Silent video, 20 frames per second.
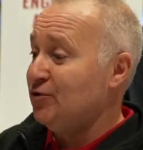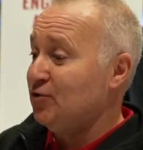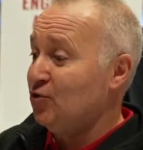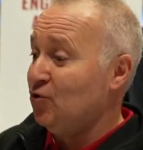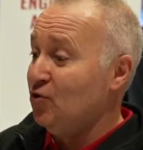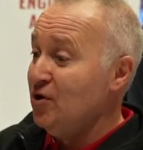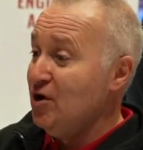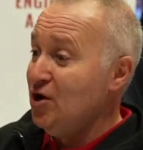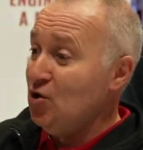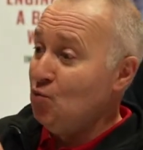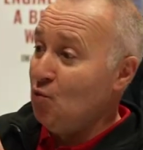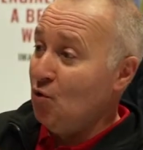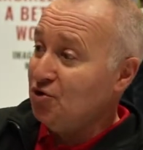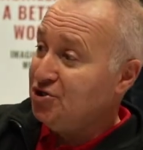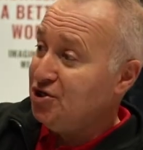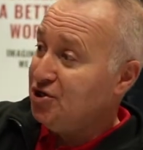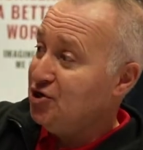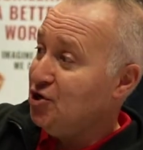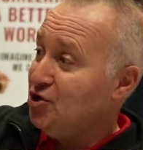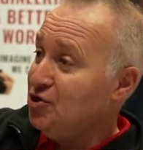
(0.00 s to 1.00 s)
or
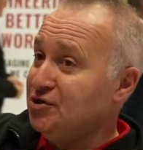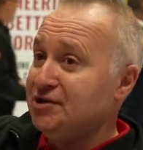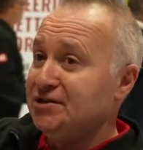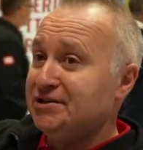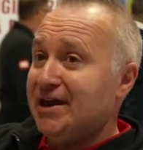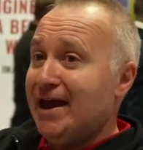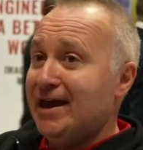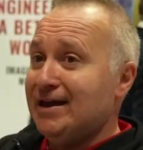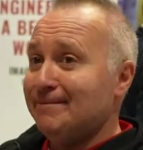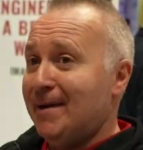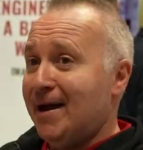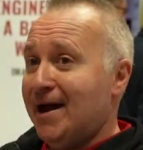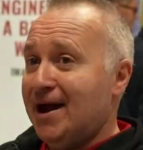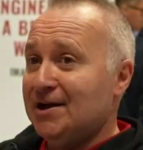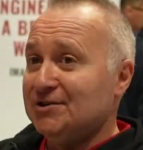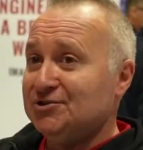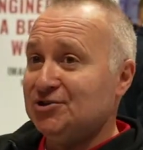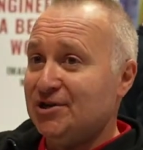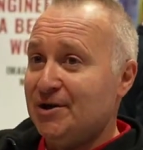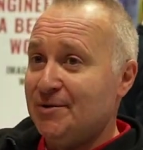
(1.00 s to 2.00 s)
was it good and is getting
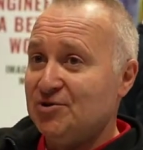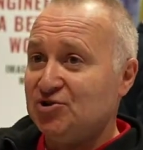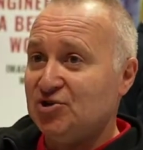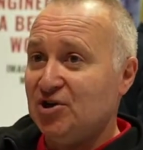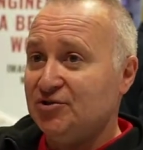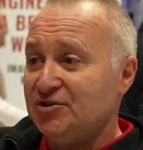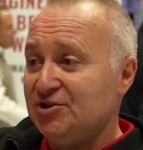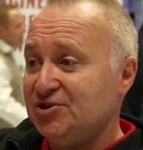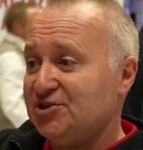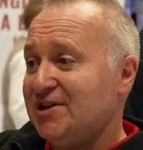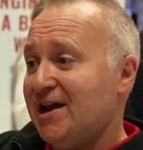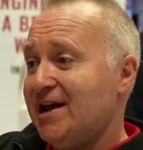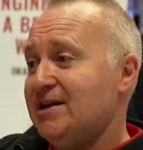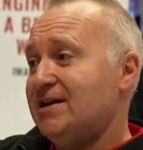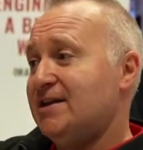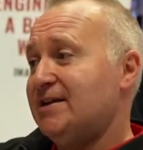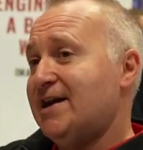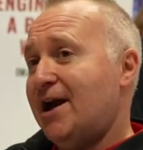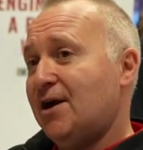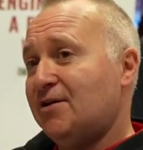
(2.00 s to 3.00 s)
bad? It's
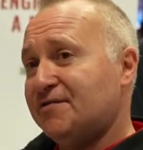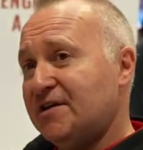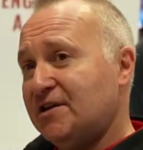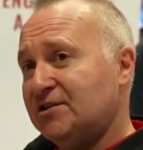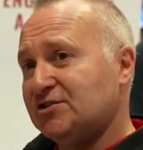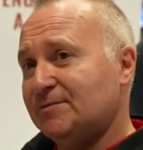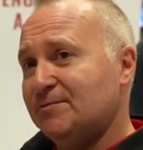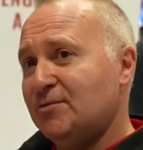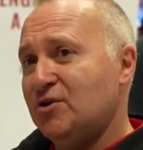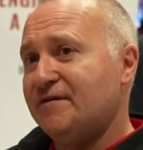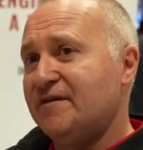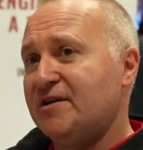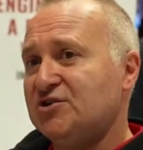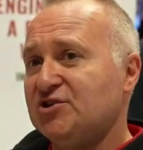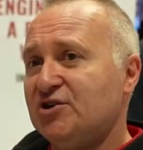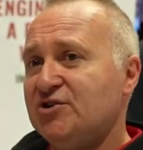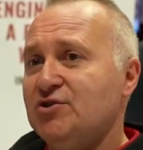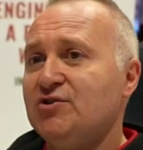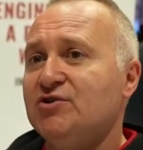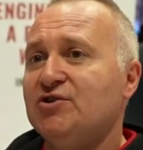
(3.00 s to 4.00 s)
understanding how things are moving,
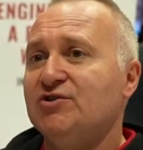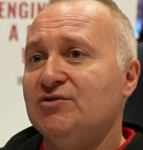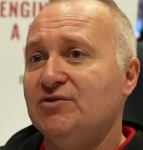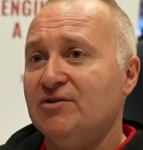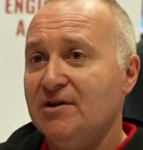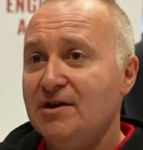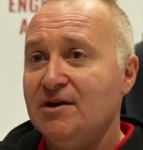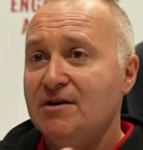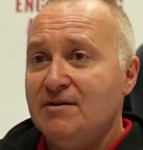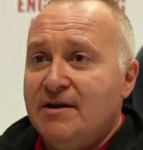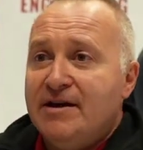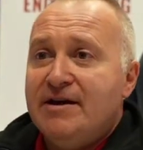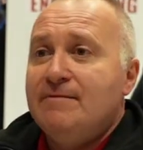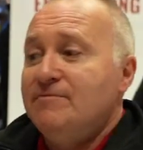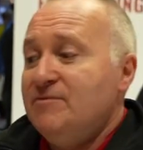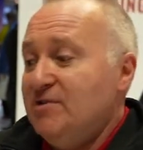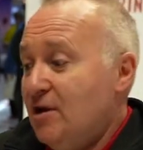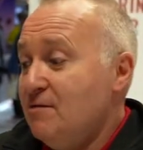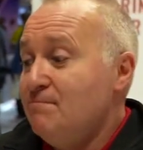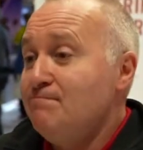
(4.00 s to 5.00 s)
so you can
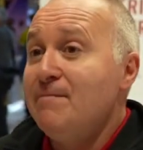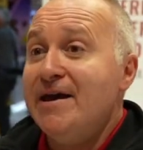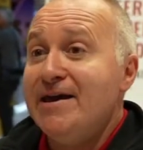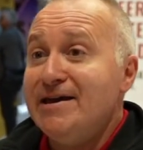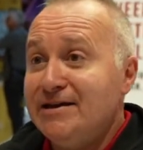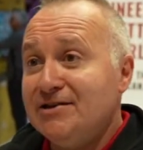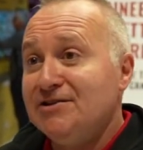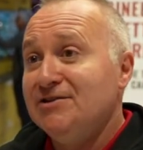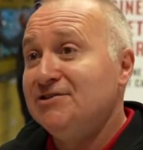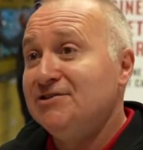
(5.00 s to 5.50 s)
make